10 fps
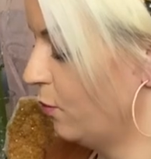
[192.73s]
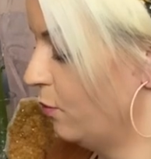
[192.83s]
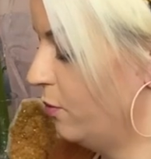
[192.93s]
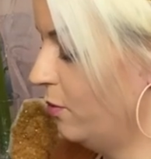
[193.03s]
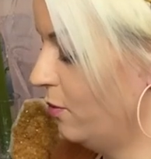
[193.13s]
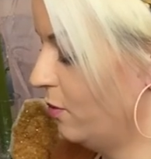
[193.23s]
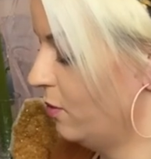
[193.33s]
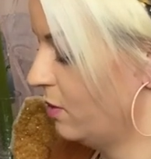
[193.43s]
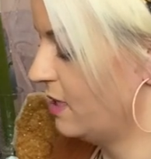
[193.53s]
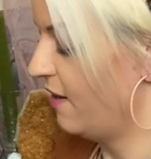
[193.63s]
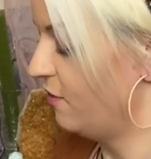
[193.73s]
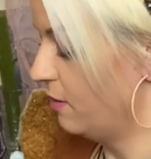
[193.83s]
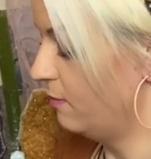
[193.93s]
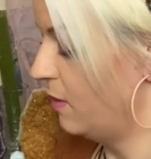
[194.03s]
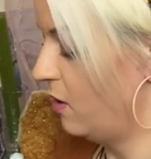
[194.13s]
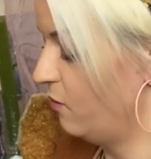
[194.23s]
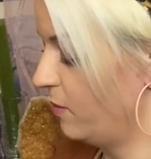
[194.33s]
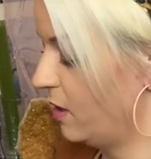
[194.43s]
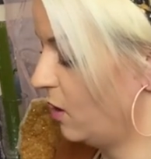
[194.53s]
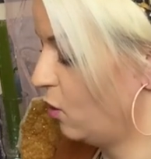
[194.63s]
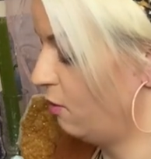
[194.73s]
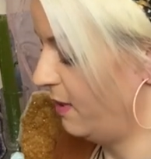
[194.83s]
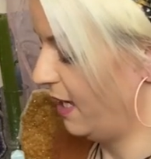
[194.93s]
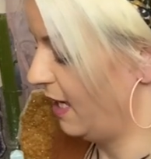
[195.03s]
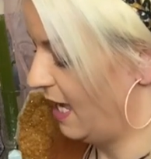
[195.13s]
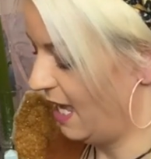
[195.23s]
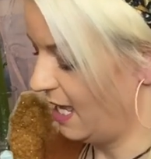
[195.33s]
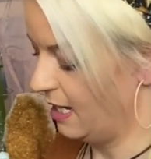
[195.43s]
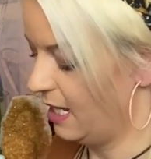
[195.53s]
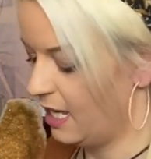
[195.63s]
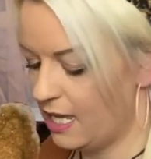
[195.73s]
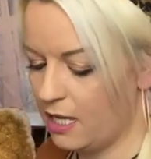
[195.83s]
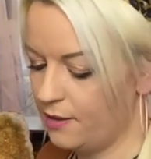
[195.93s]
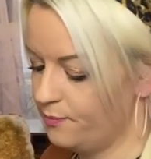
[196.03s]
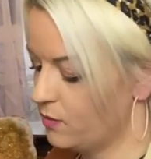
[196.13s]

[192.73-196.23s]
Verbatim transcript: Ooh, definite movement coming in here.